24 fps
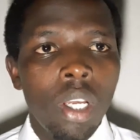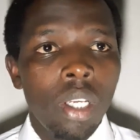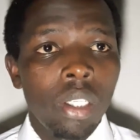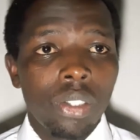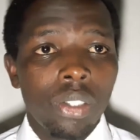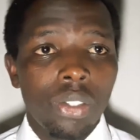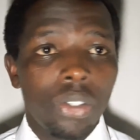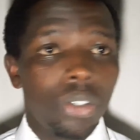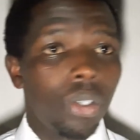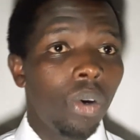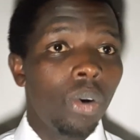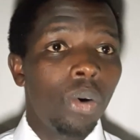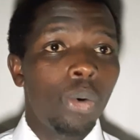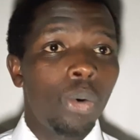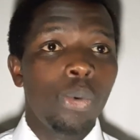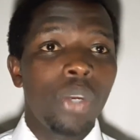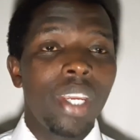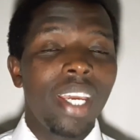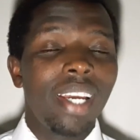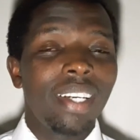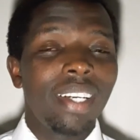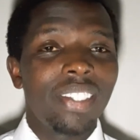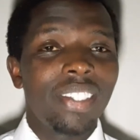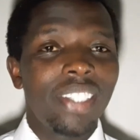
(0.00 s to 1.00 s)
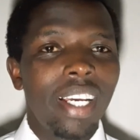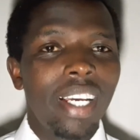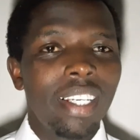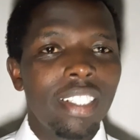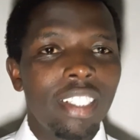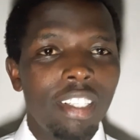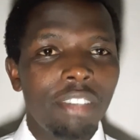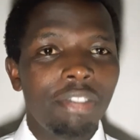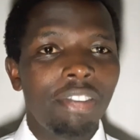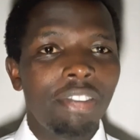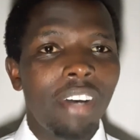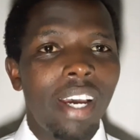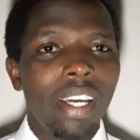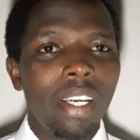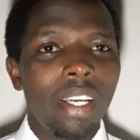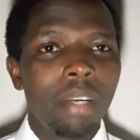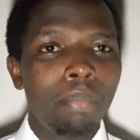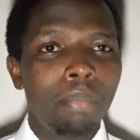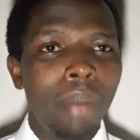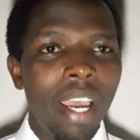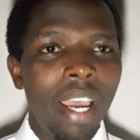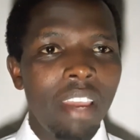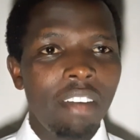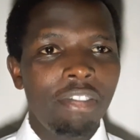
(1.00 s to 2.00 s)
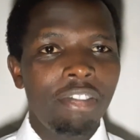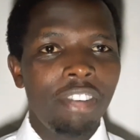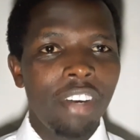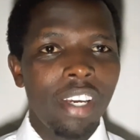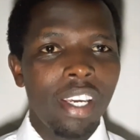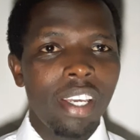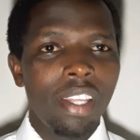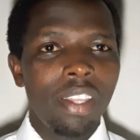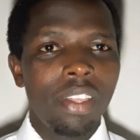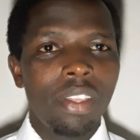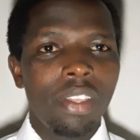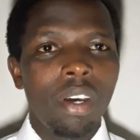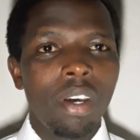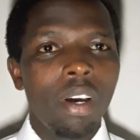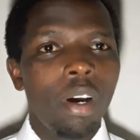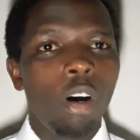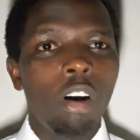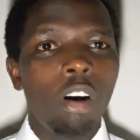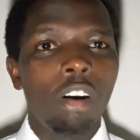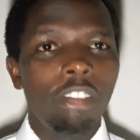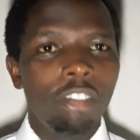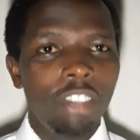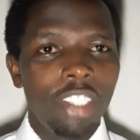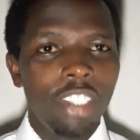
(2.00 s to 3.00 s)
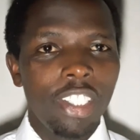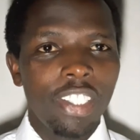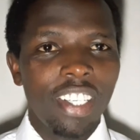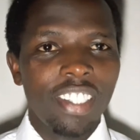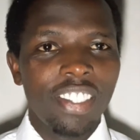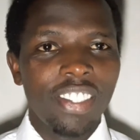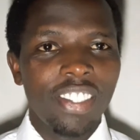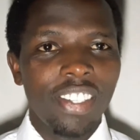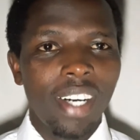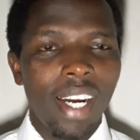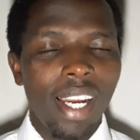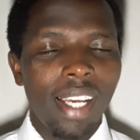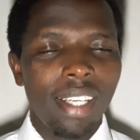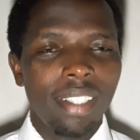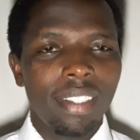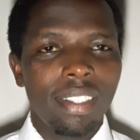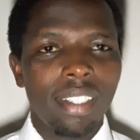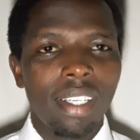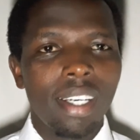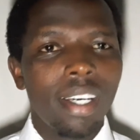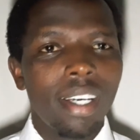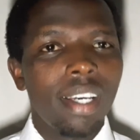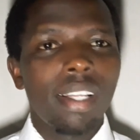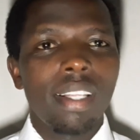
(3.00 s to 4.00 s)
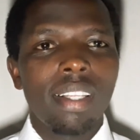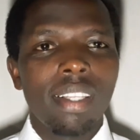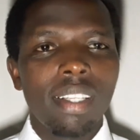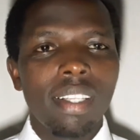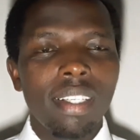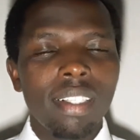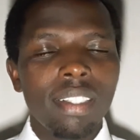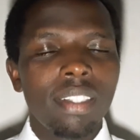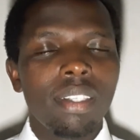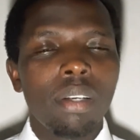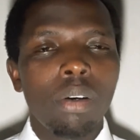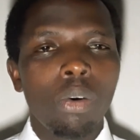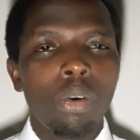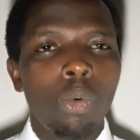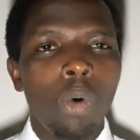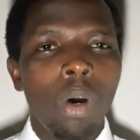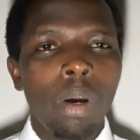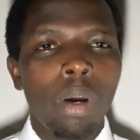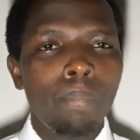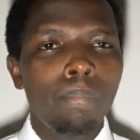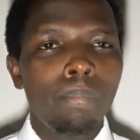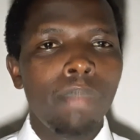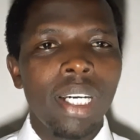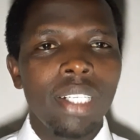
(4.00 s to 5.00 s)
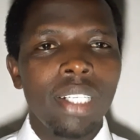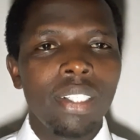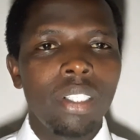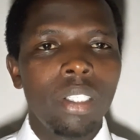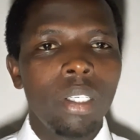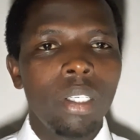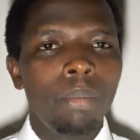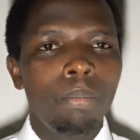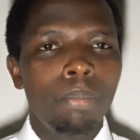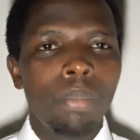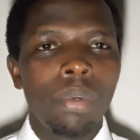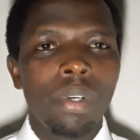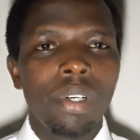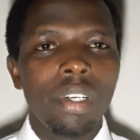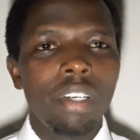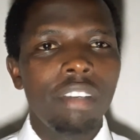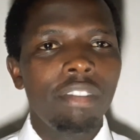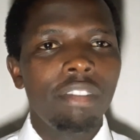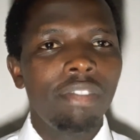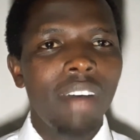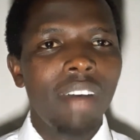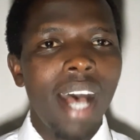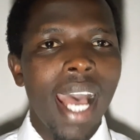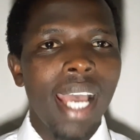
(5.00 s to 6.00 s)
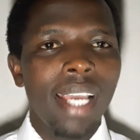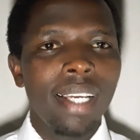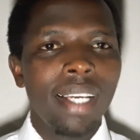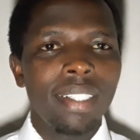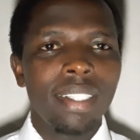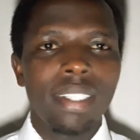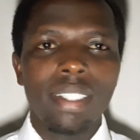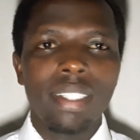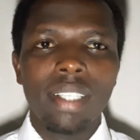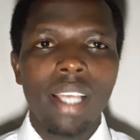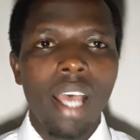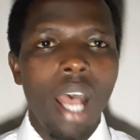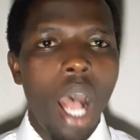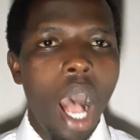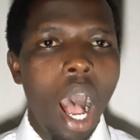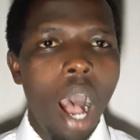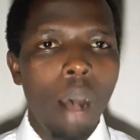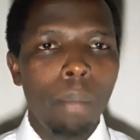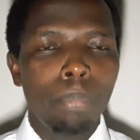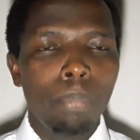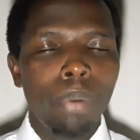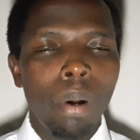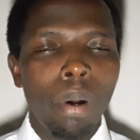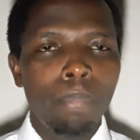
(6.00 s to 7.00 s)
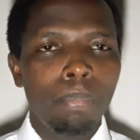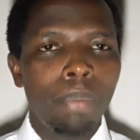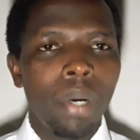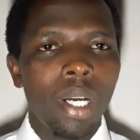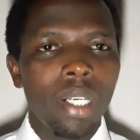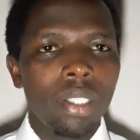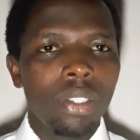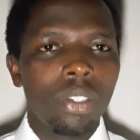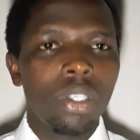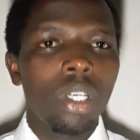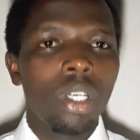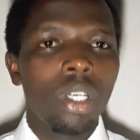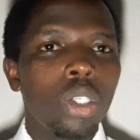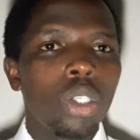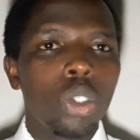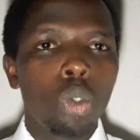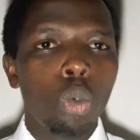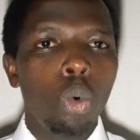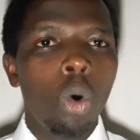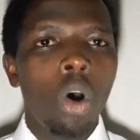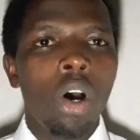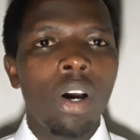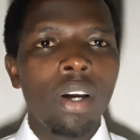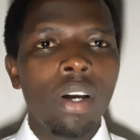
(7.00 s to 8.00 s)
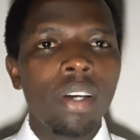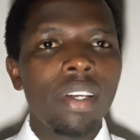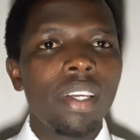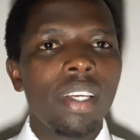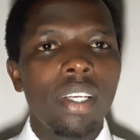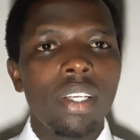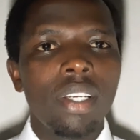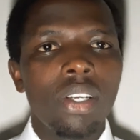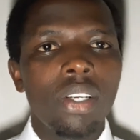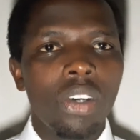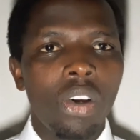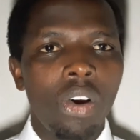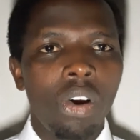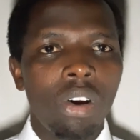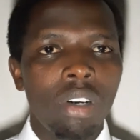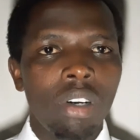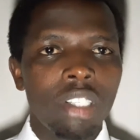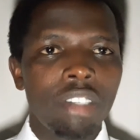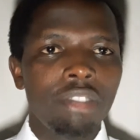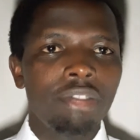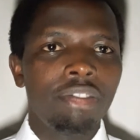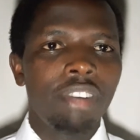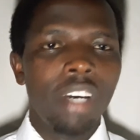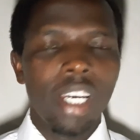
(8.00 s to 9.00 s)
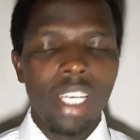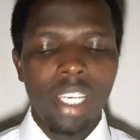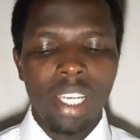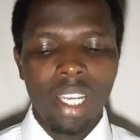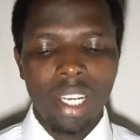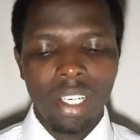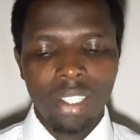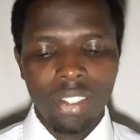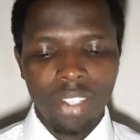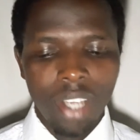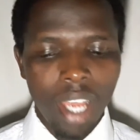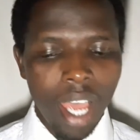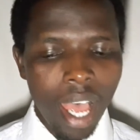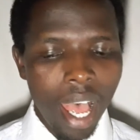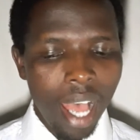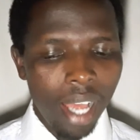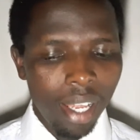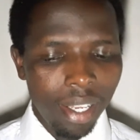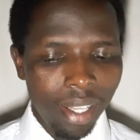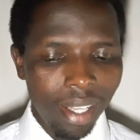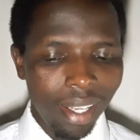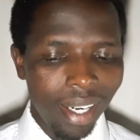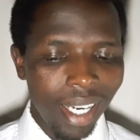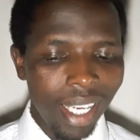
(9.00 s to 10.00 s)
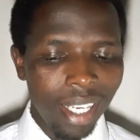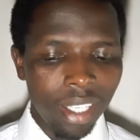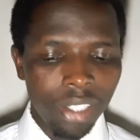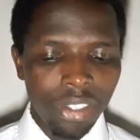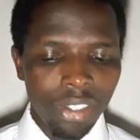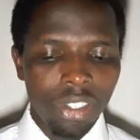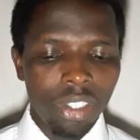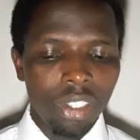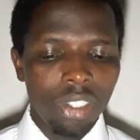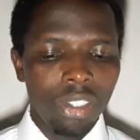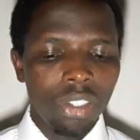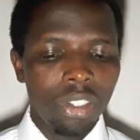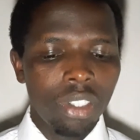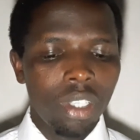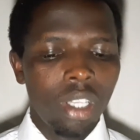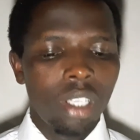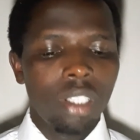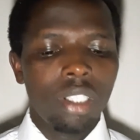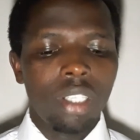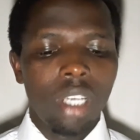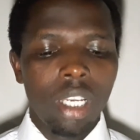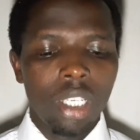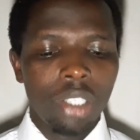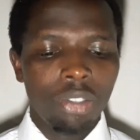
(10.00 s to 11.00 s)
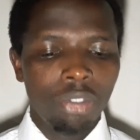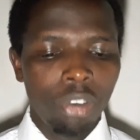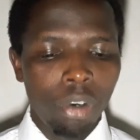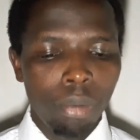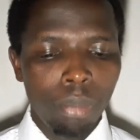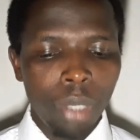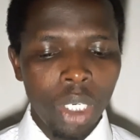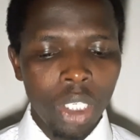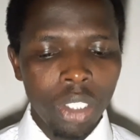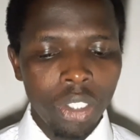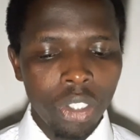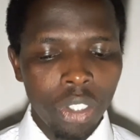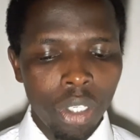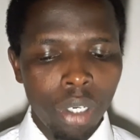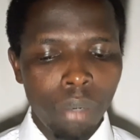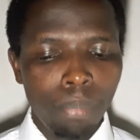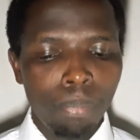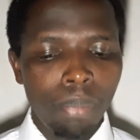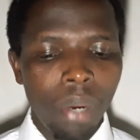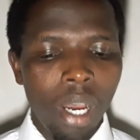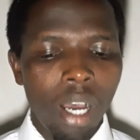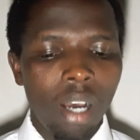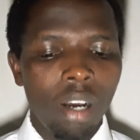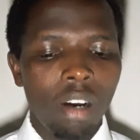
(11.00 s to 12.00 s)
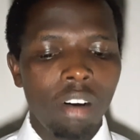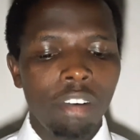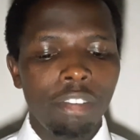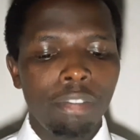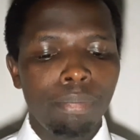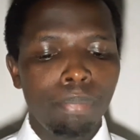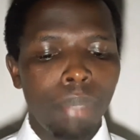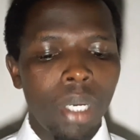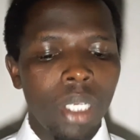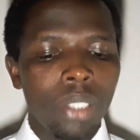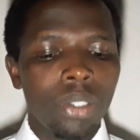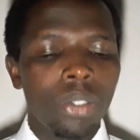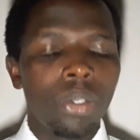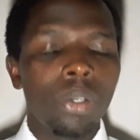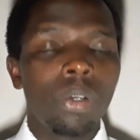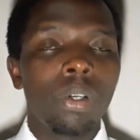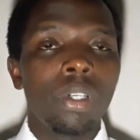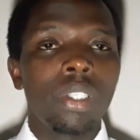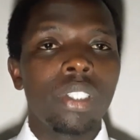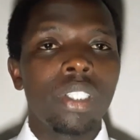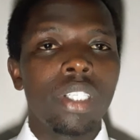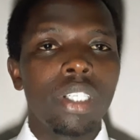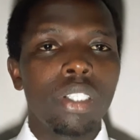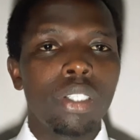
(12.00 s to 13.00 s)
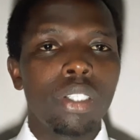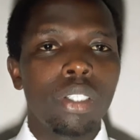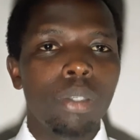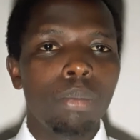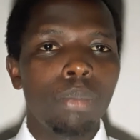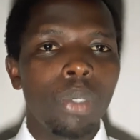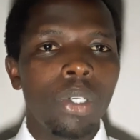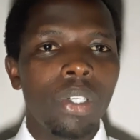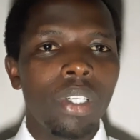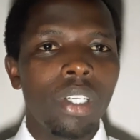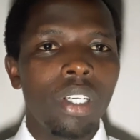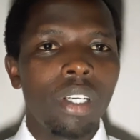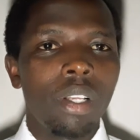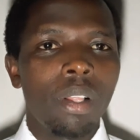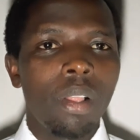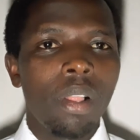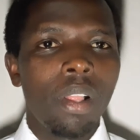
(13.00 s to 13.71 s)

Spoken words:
So we are justified by faith of Jesus Christ. This workmanship defines our purpose to walk in God's finance. The next is the transformation power of personal testimony.